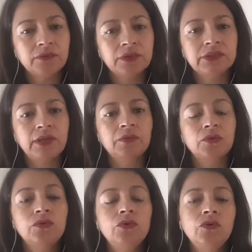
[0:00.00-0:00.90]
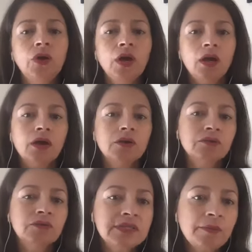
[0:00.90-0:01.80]
for example, who are the
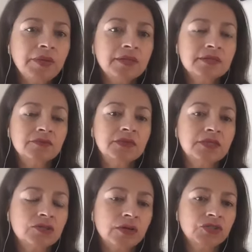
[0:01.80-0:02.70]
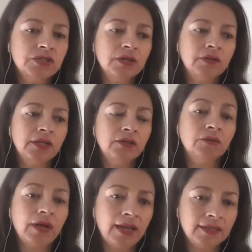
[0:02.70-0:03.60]
recipients of discretionary
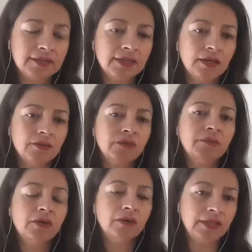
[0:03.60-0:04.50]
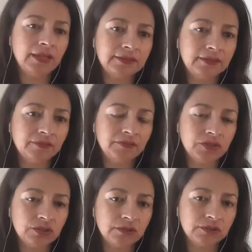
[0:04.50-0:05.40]
grants from their elected
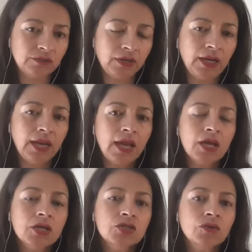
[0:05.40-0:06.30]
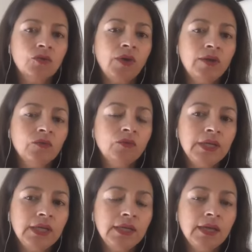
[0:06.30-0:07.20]
officials, right? So when
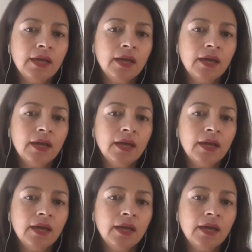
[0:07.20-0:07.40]
we